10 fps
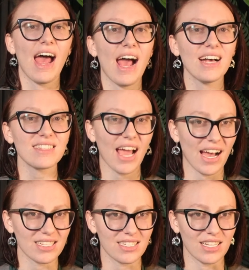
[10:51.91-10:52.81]
As
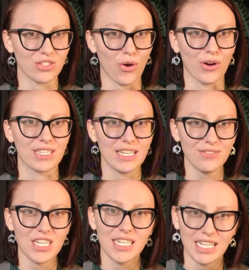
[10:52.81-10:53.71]
assets are
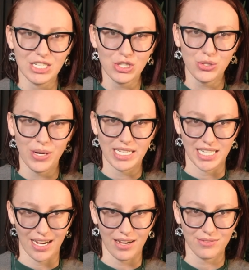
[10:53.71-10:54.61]
gifted into a
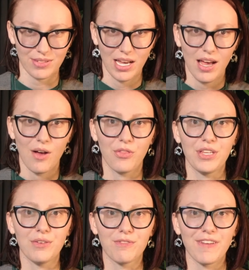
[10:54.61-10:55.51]
DAF,
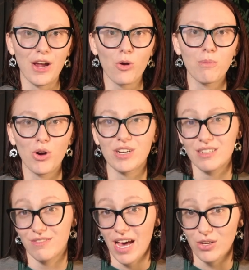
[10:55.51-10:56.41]
the fair
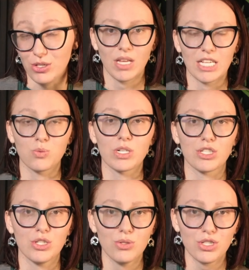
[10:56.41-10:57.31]
market value is what
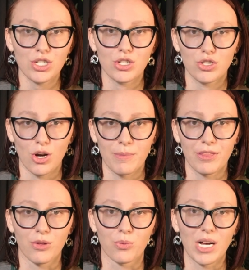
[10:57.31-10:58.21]
is used to
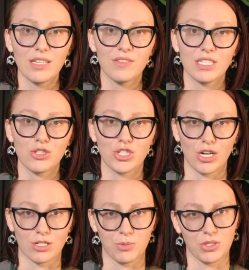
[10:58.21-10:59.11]
determine the relevant
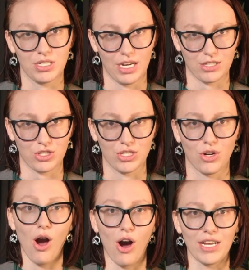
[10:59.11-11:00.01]
charitable
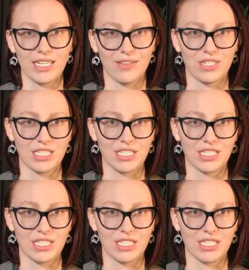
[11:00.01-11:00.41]
deduction on a given